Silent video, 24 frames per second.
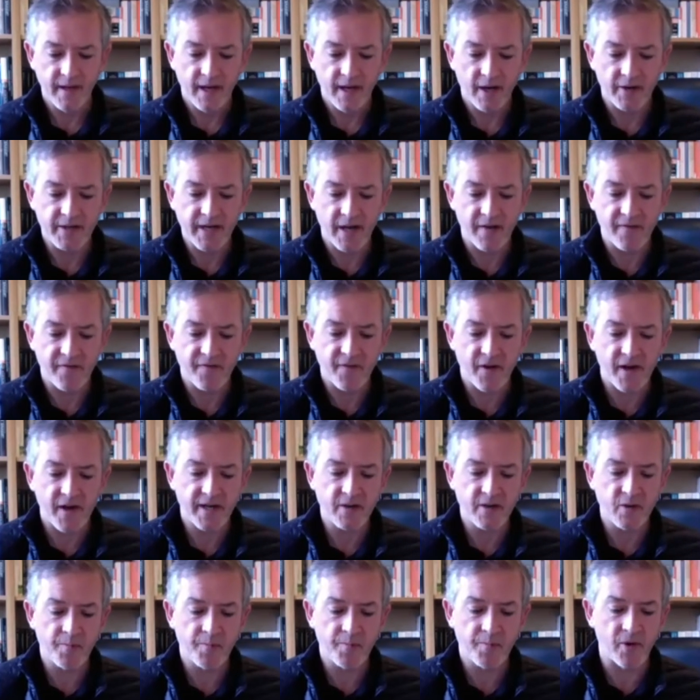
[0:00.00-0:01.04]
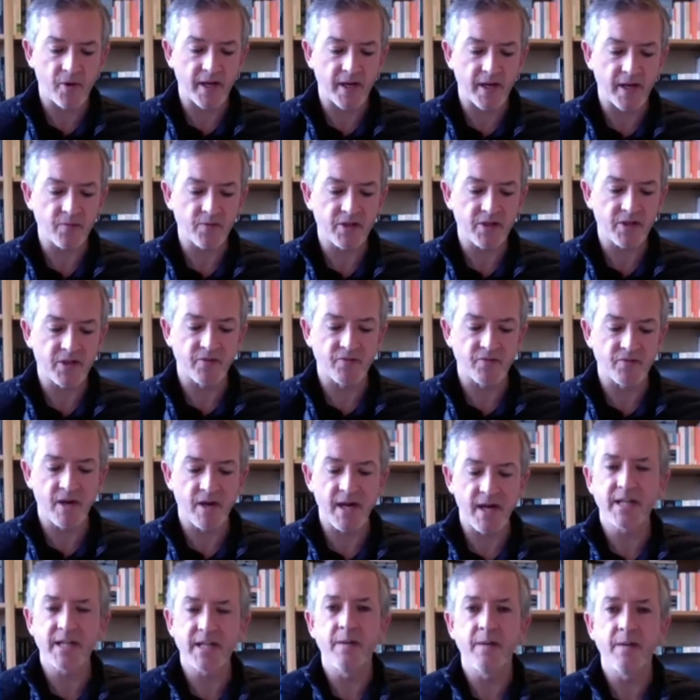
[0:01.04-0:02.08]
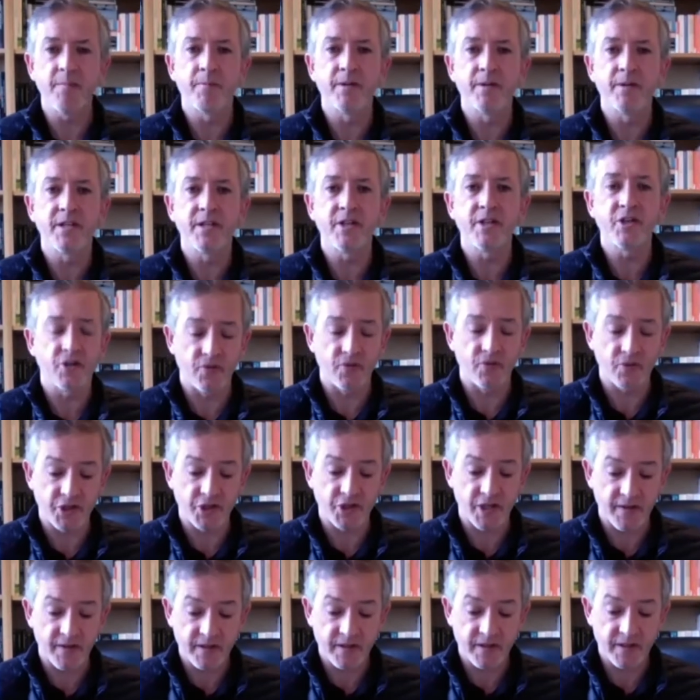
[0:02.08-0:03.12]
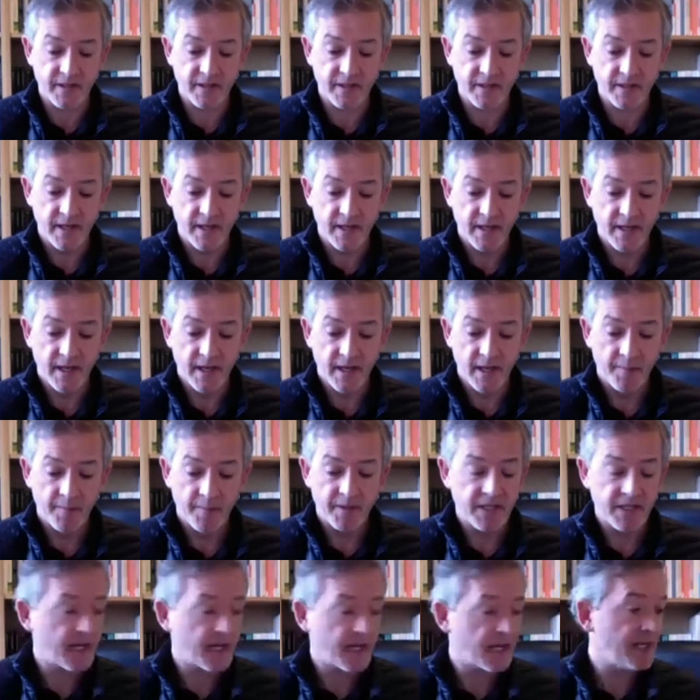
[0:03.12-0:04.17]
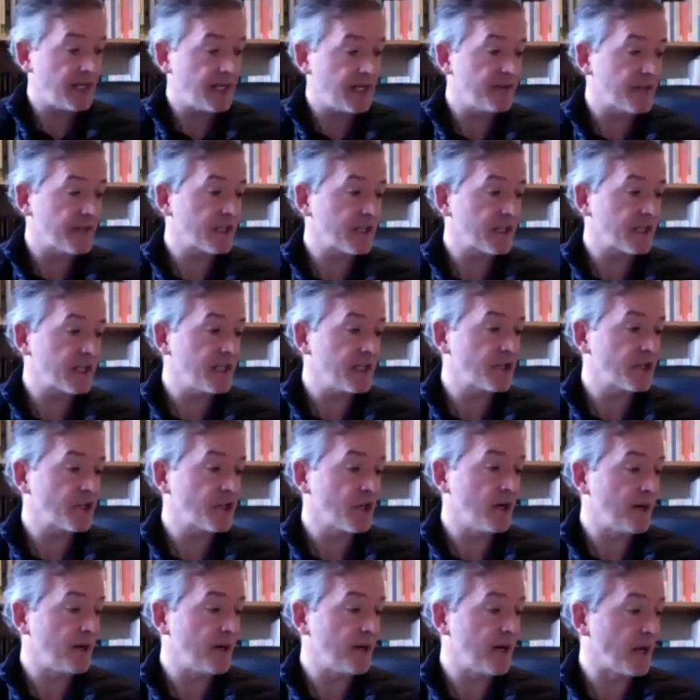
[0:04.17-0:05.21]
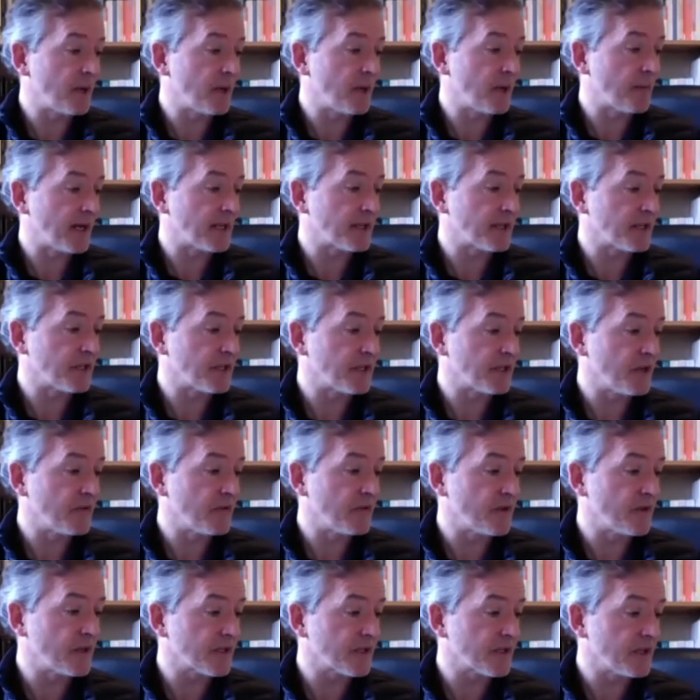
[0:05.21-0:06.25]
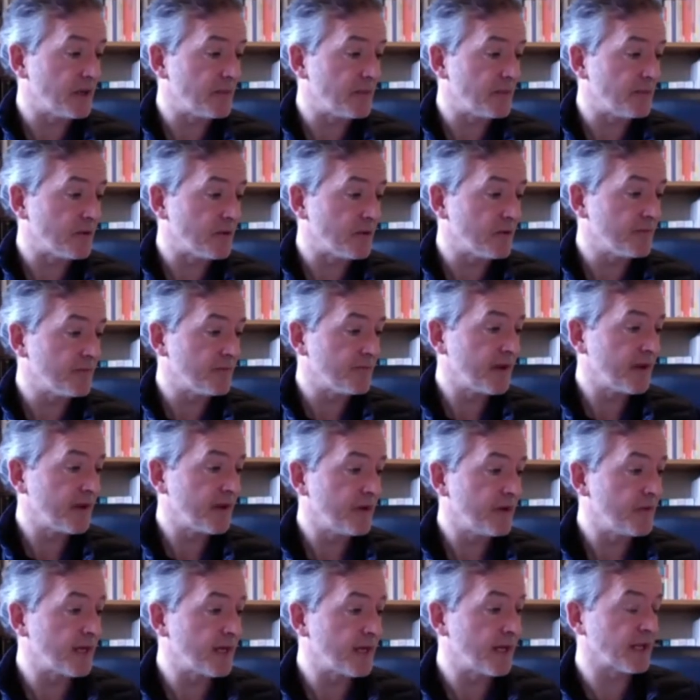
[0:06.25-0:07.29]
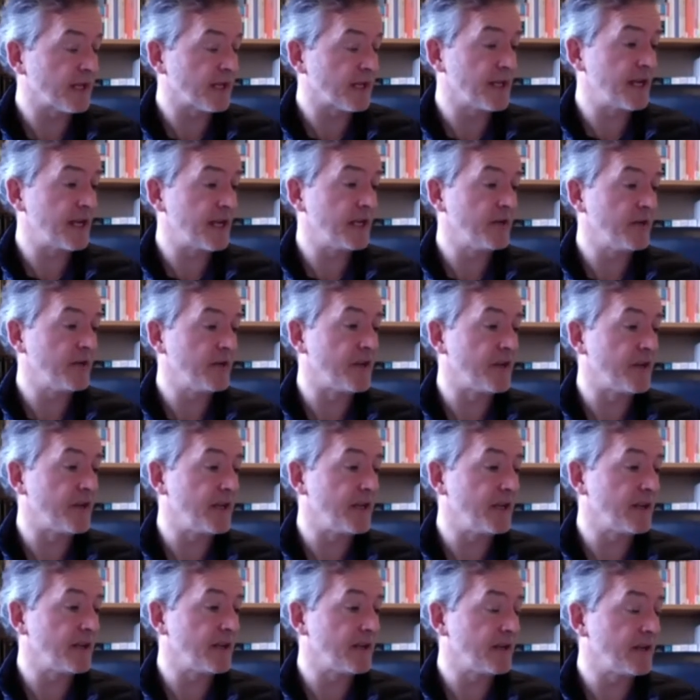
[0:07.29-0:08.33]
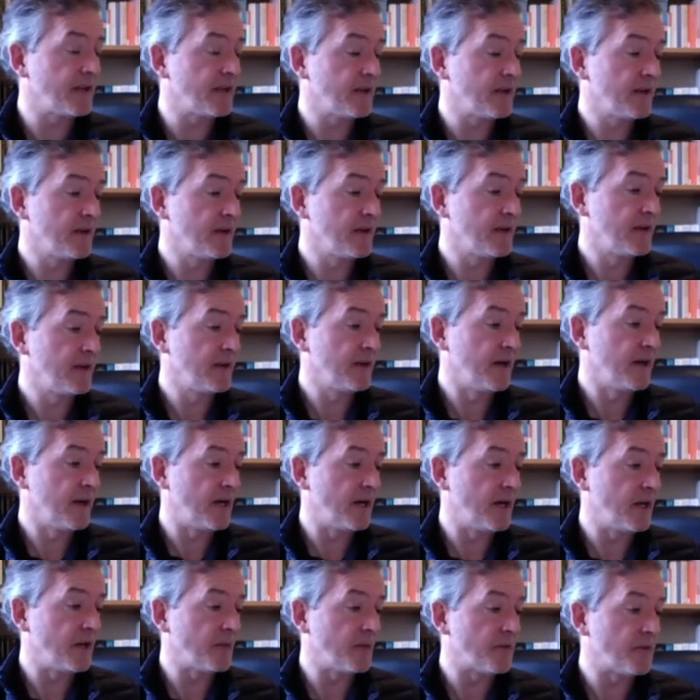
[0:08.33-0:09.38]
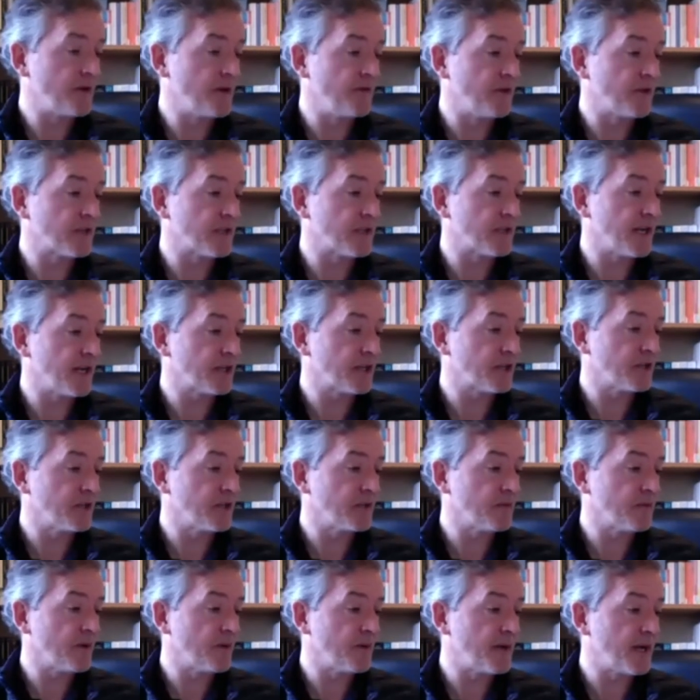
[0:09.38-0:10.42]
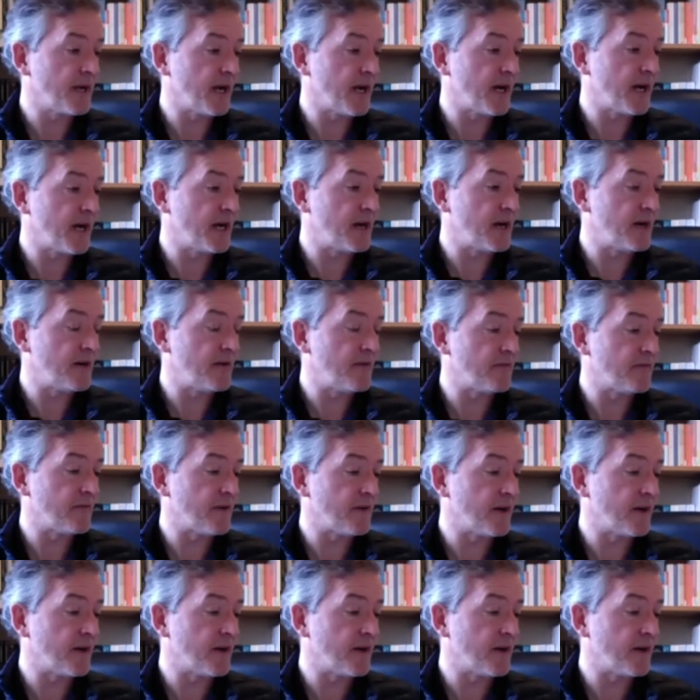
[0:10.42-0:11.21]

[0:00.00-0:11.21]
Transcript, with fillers: Okay, final point was to write in positional shifts, particularly in this C sharp minor passage. So for example, we get to the end of the uh, the previous section where we have.